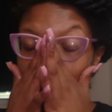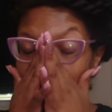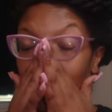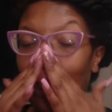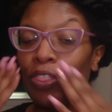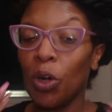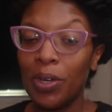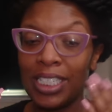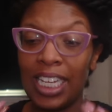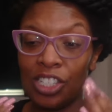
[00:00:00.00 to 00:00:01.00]
My
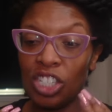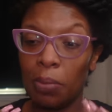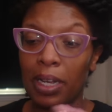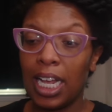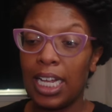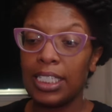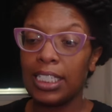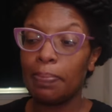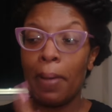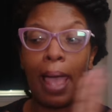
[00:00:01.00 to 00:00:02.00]
throat is itchy
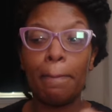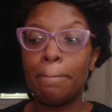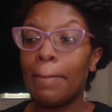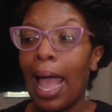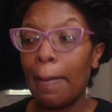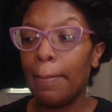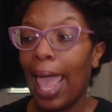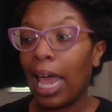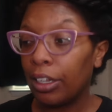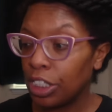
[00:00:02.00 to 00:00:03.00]
because my, my
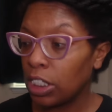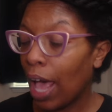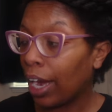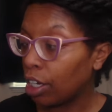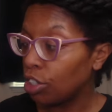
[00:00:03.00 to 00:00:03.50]
allergies are out of